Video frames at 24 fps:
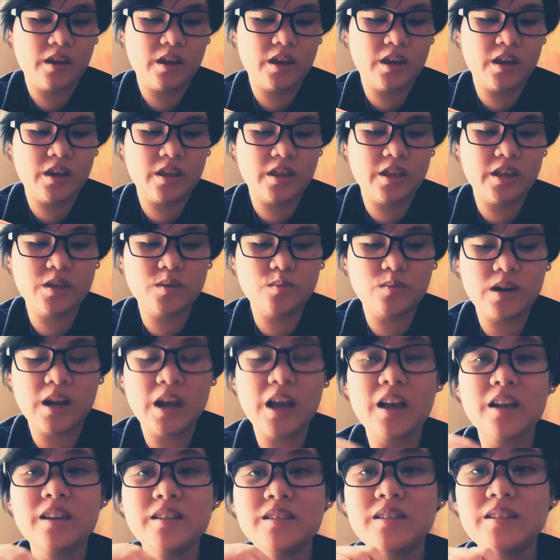And this one
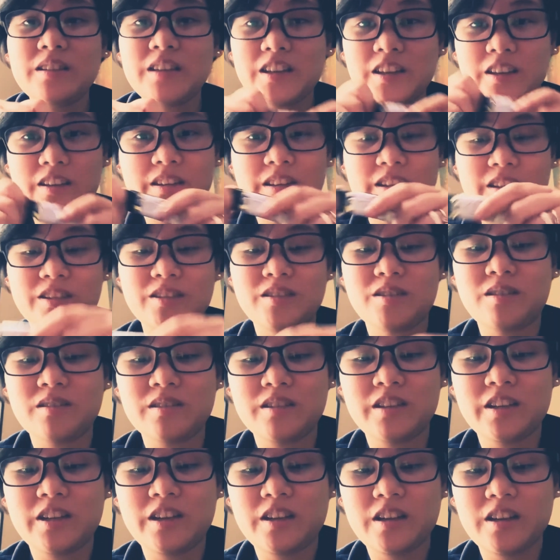has the nicotine
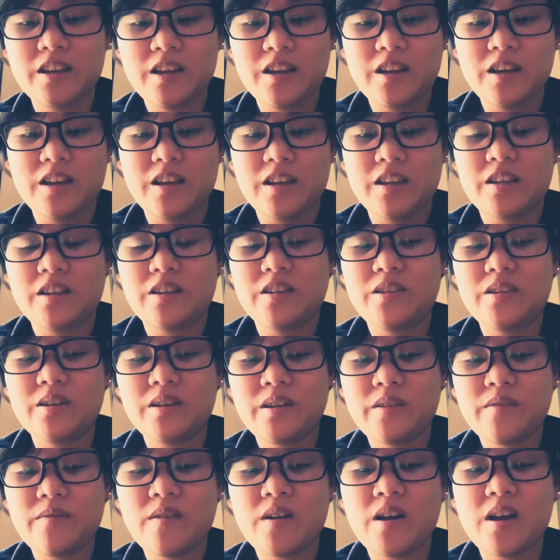salts in it, the
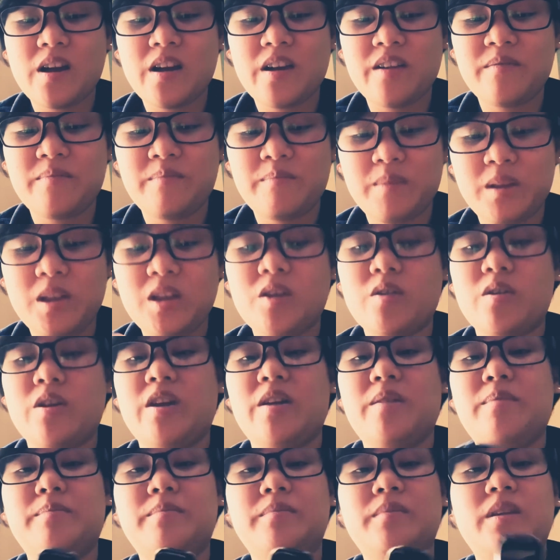35
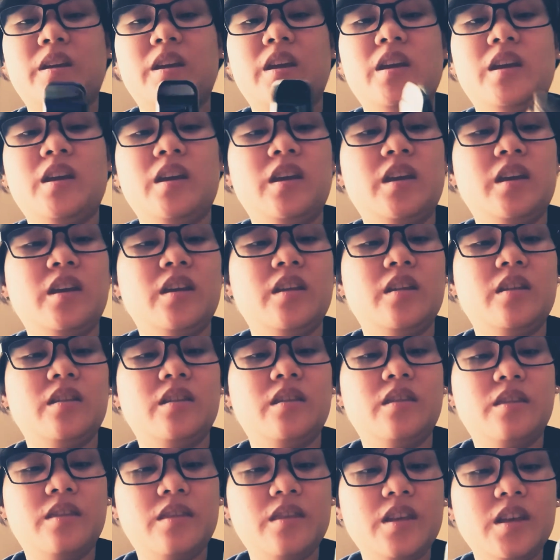milligram. And
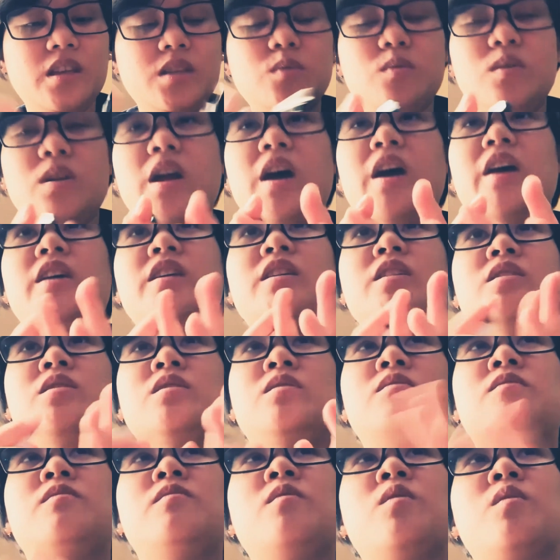this one I
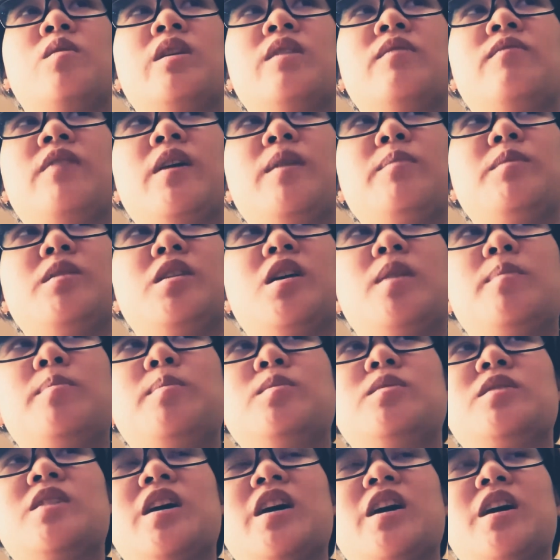already vaped a
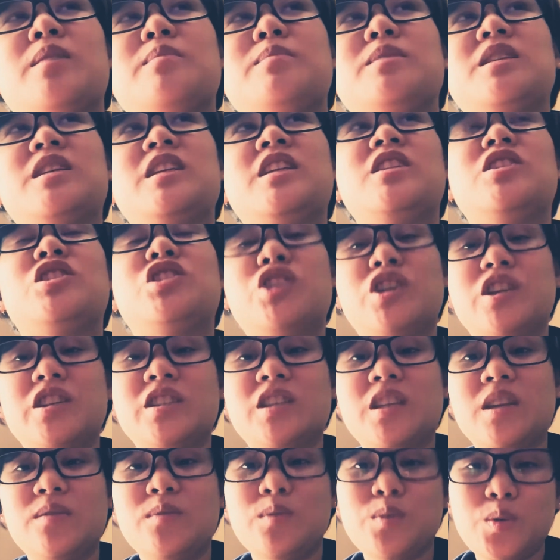couple times, and it
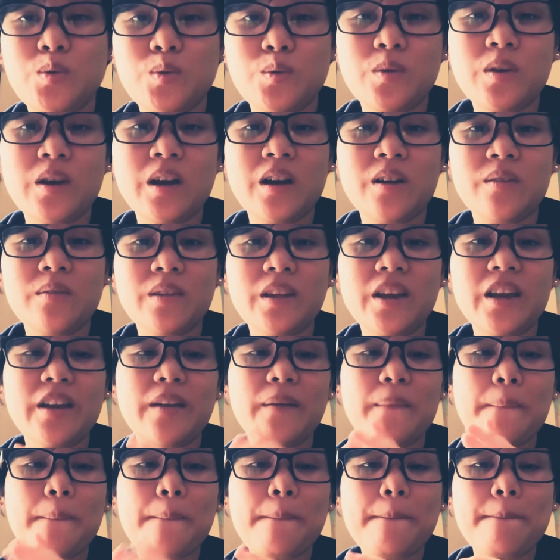does give you kind of like
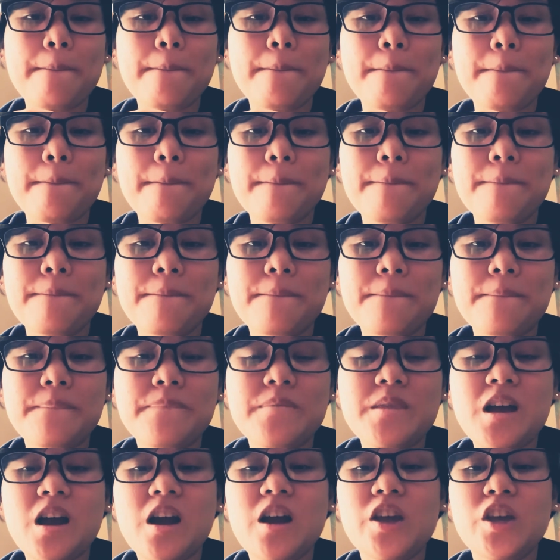
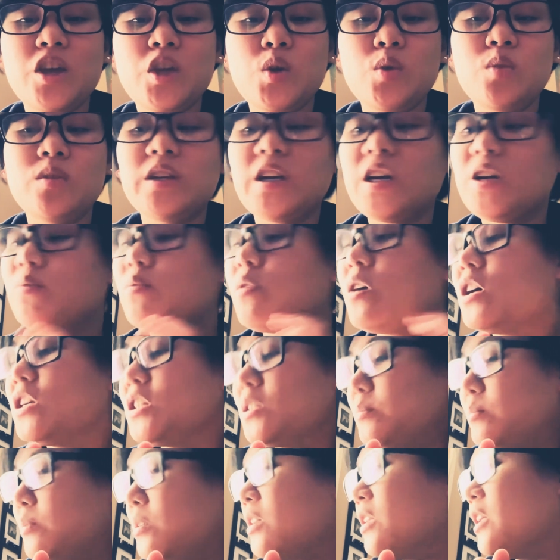not a huge head
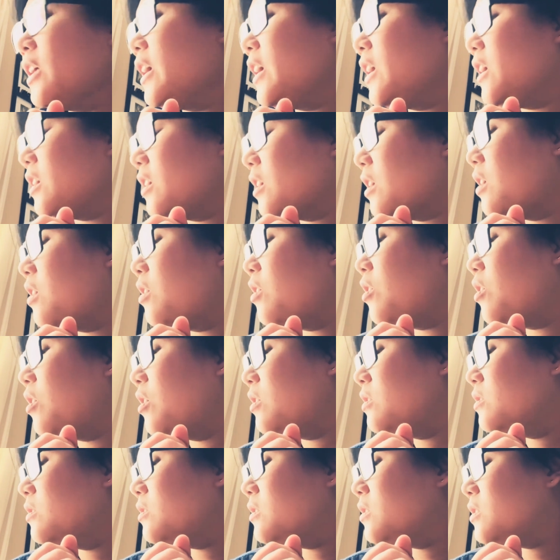rush, but like
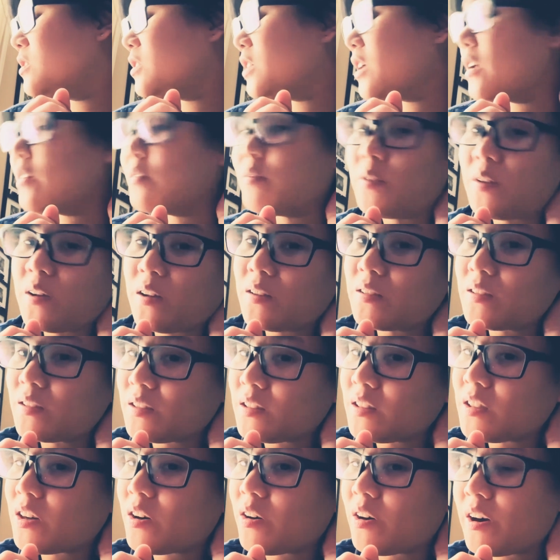the same feel as a
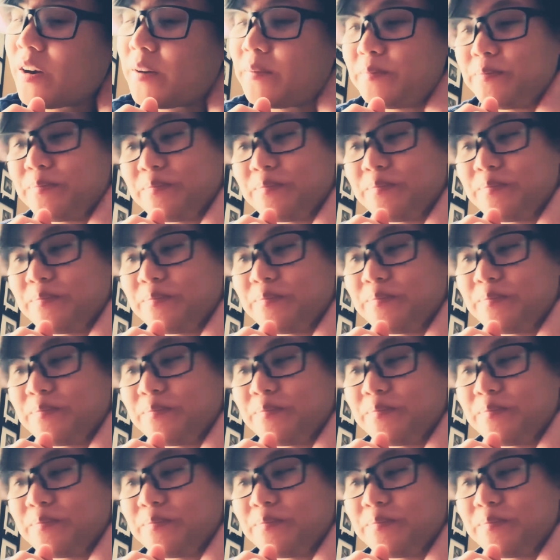cigarette.